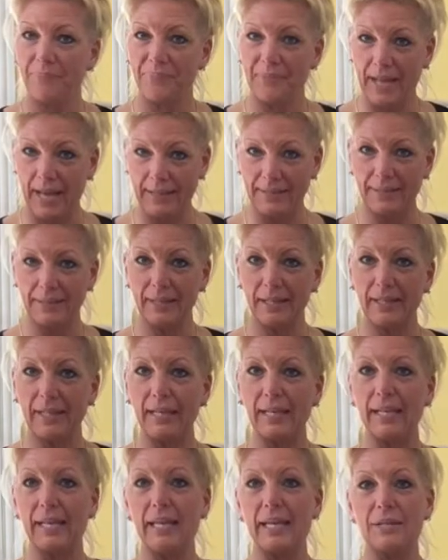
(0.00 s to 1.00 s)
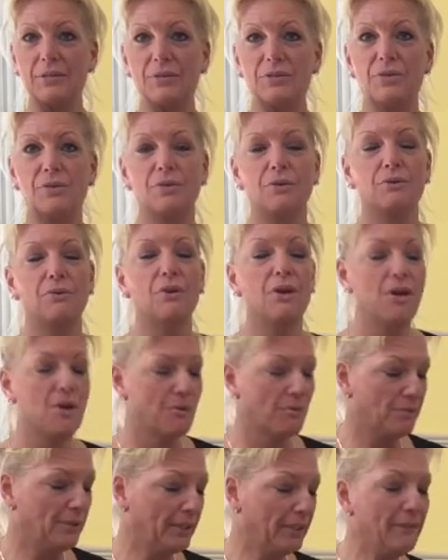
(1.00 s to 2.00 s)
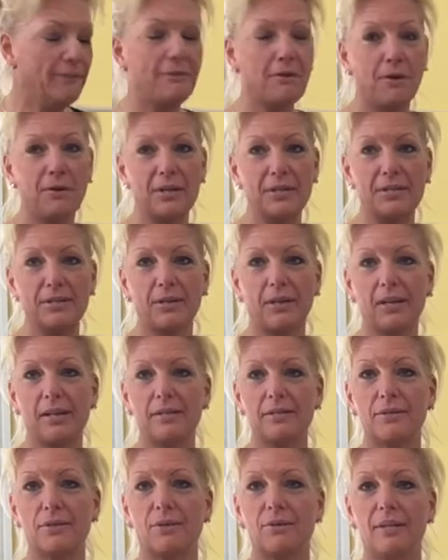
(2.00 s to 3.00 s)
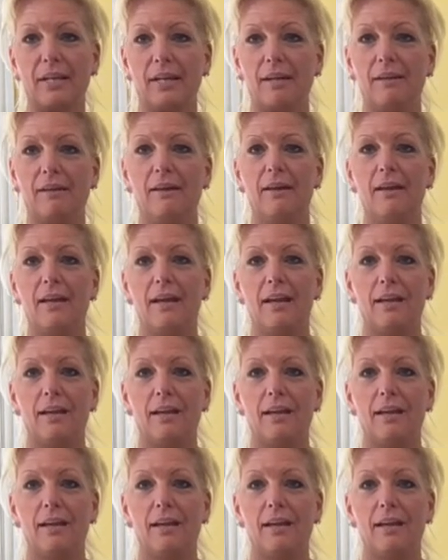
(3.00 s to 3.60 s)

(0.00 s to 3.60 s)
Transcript: That's the key is to really focus on it so that it,